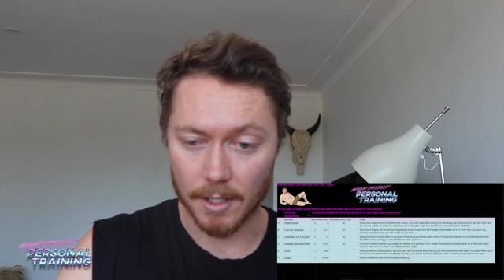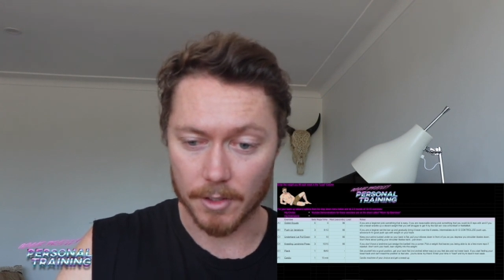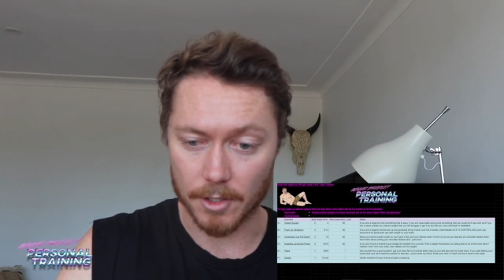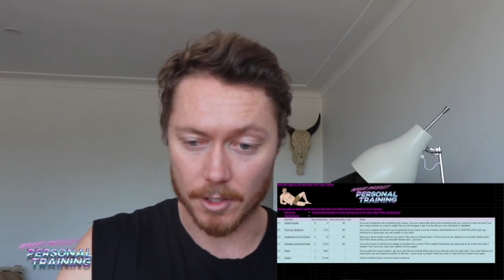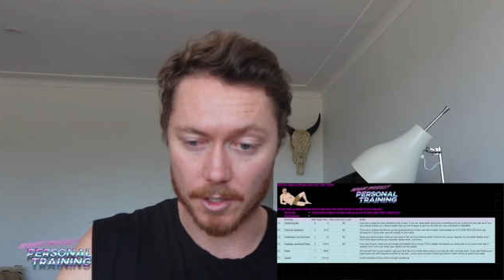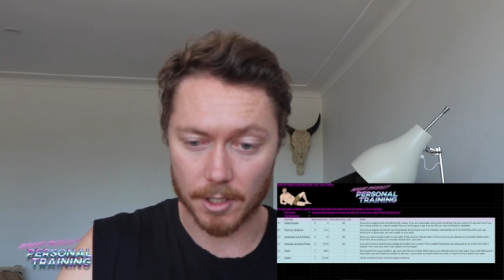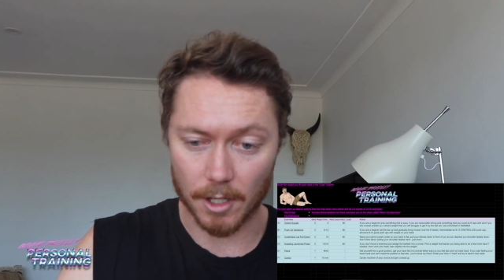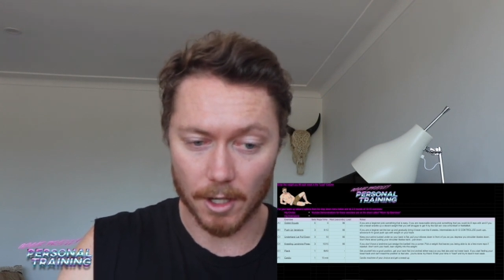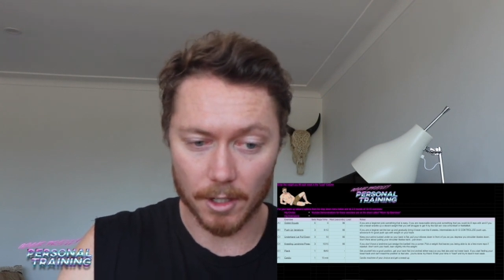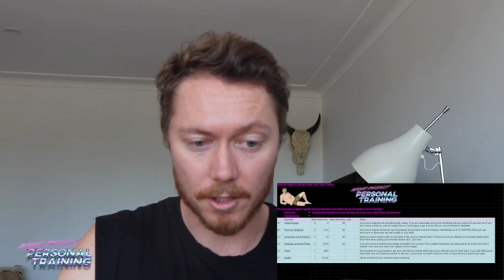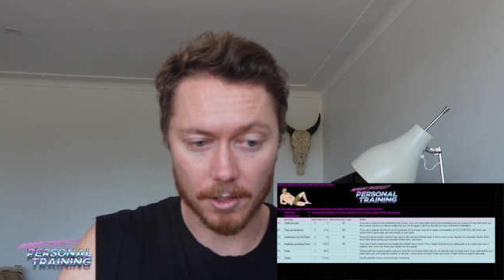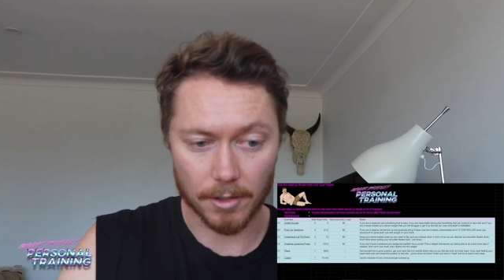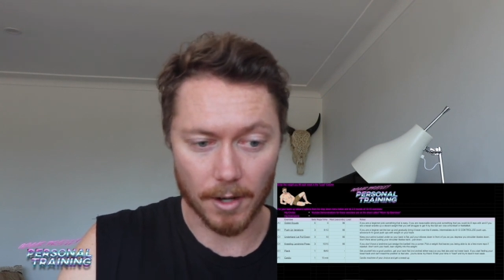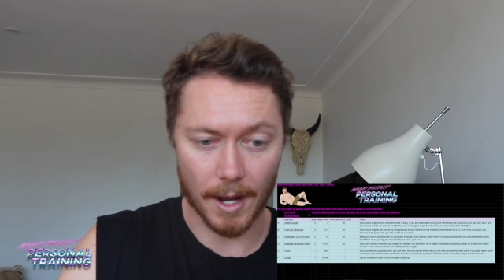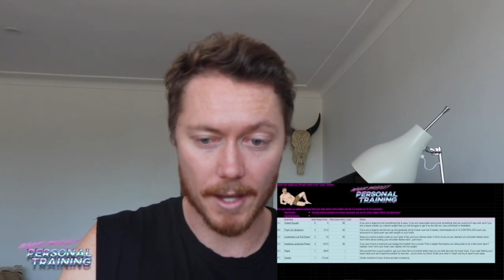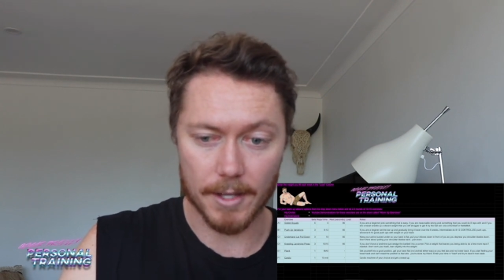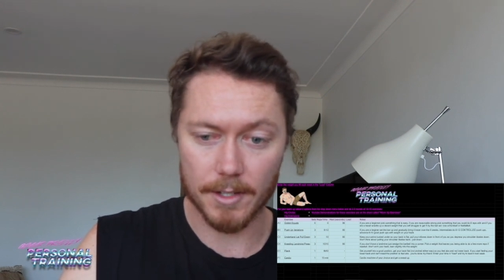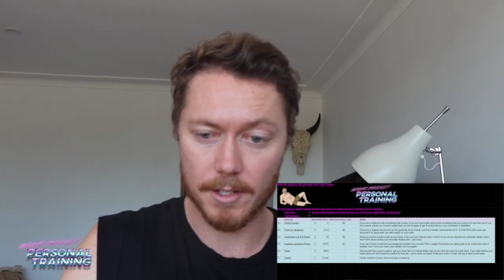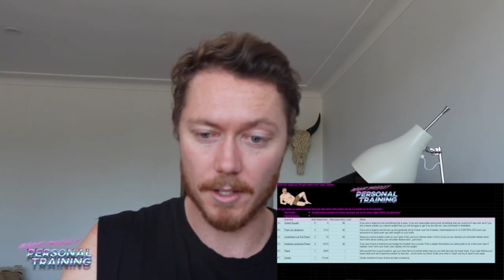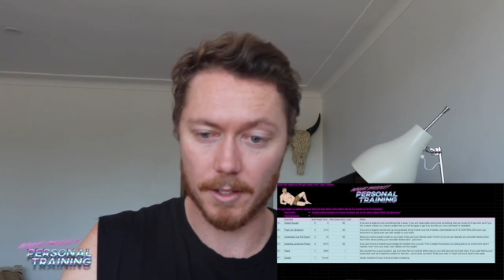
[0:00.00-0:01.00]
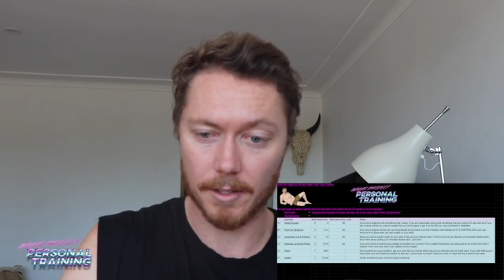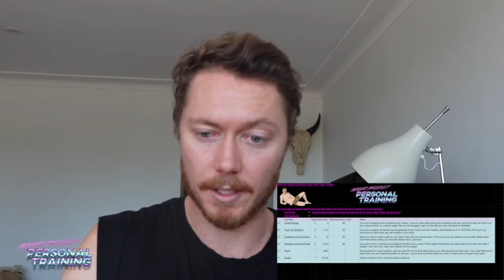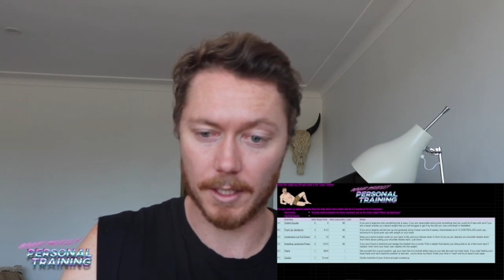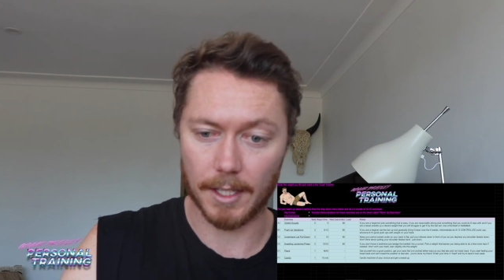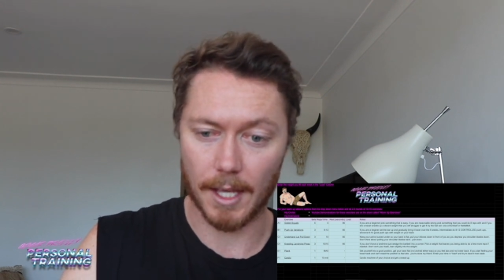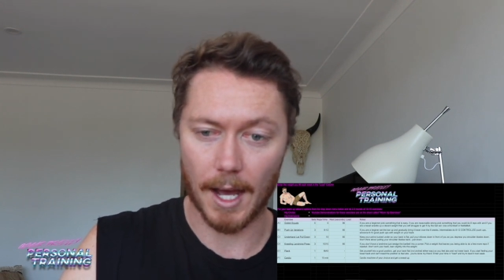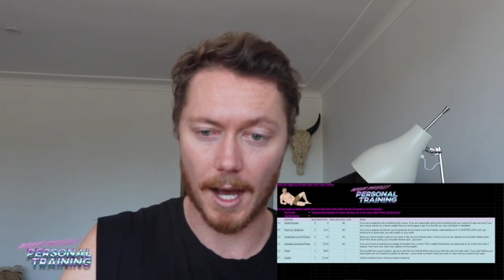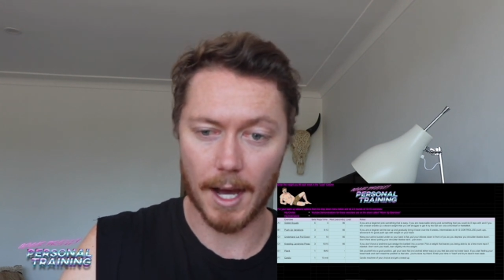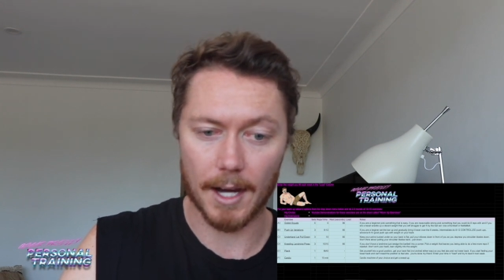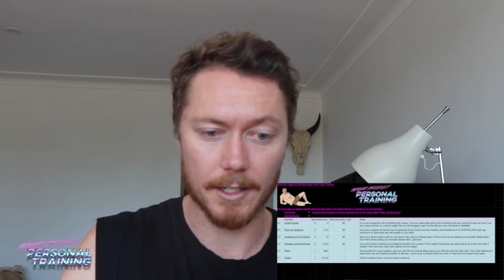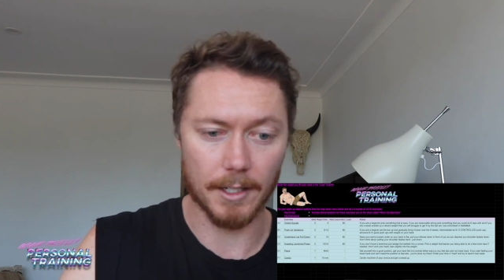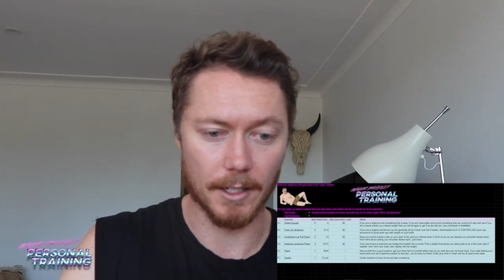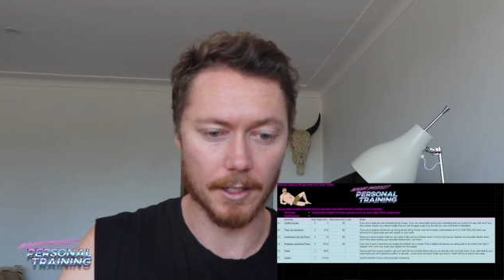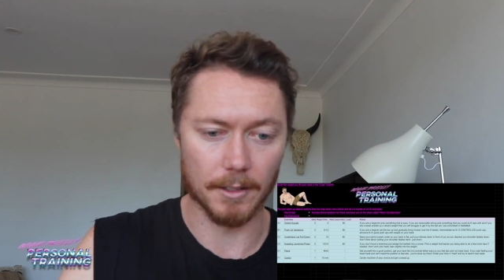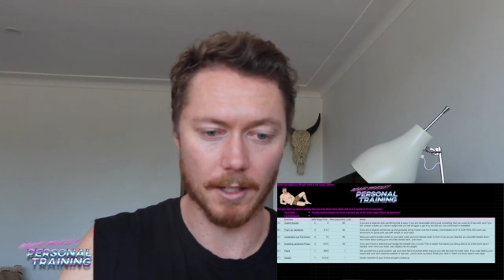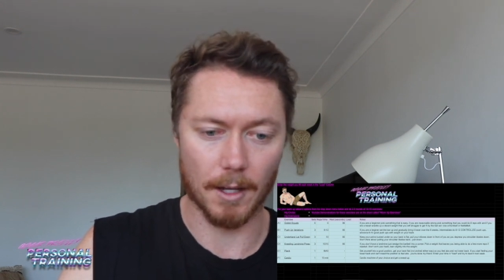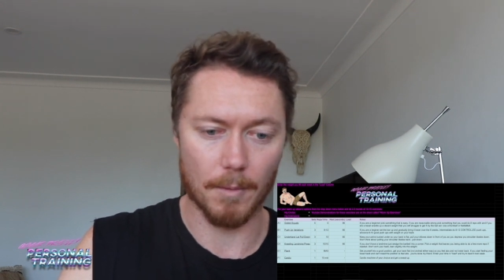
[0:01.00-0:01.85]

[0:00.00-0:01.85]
just go crazy on the cardio.